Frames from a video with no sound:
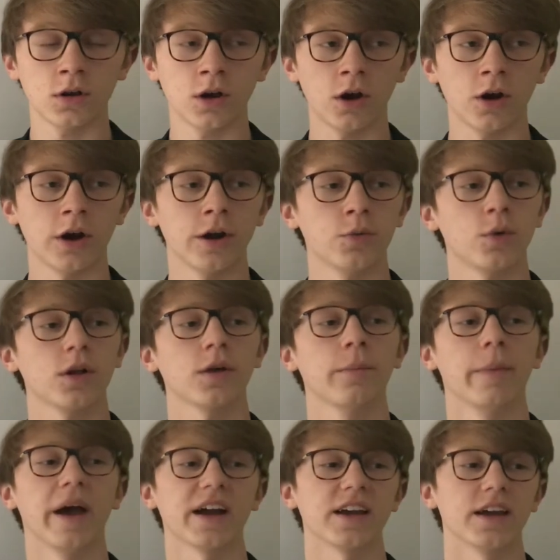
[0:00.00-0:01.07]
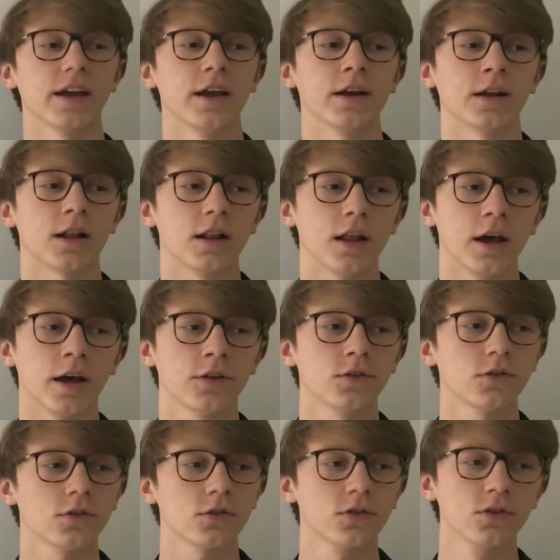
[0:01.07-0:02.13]
Alright, welcome back again,
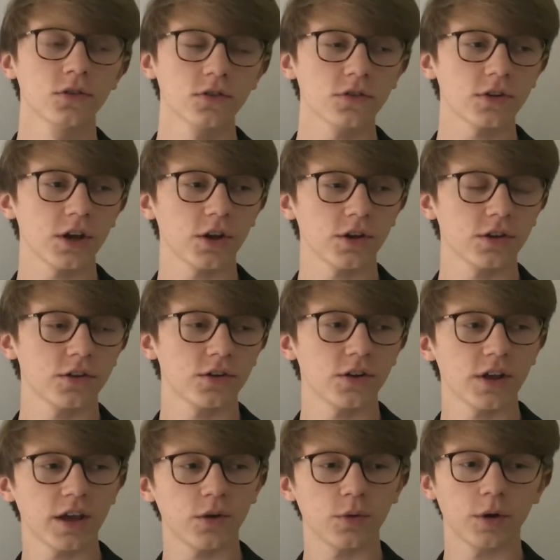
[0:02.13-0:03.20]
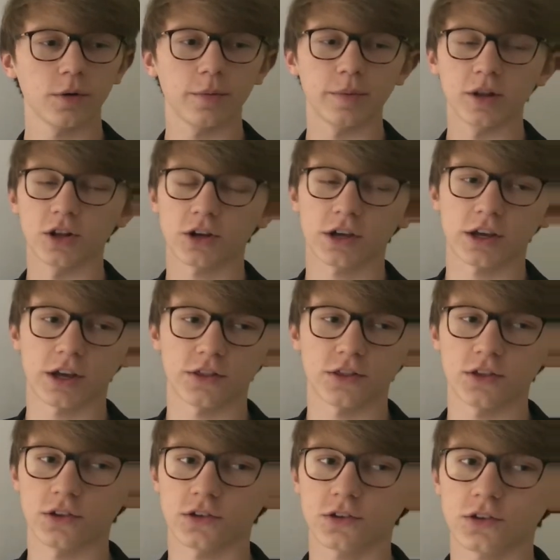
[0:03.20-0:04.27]
class. Today we will be looking at
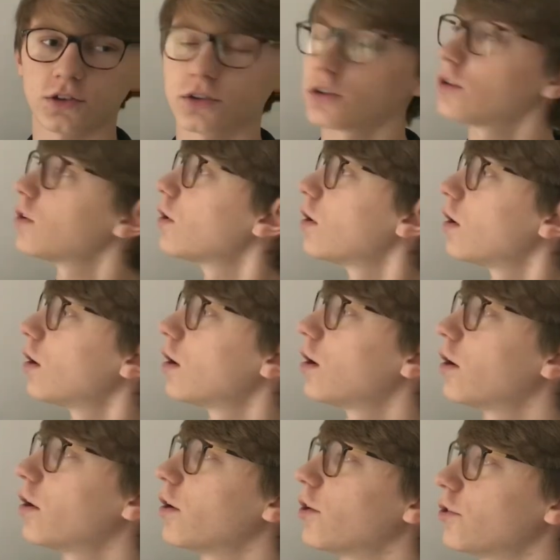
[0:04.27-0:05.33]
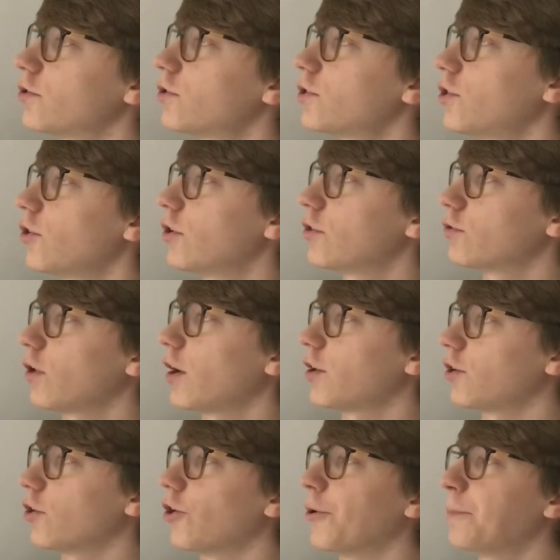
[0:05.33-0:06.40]
this series right
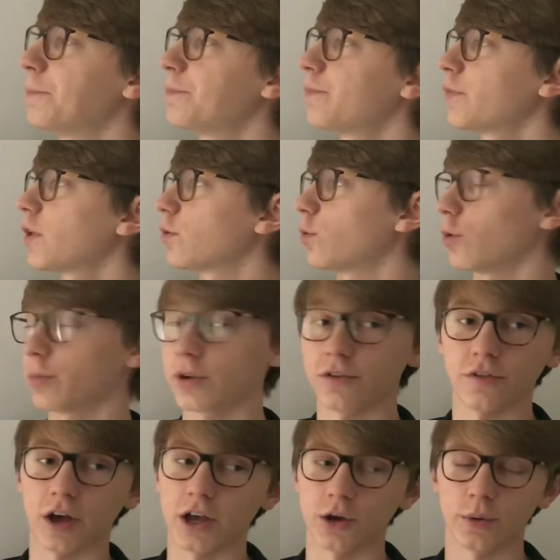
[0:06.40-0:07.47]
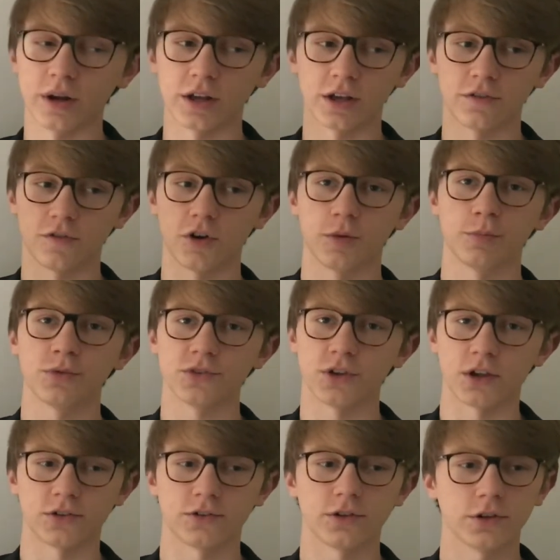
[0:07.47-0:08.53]
here, and we'll be evaluating it very
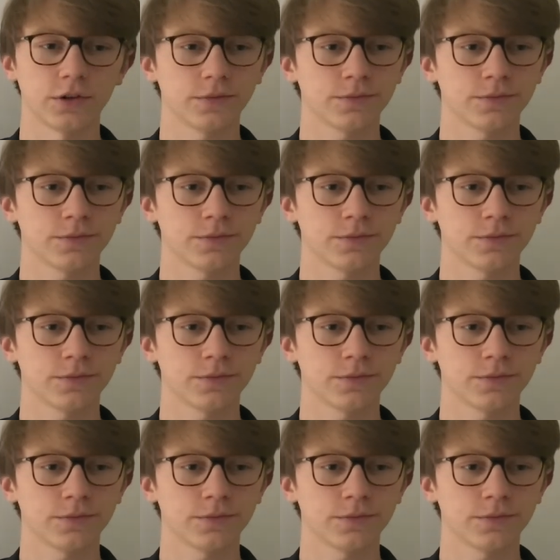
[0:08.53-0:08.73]
precisely.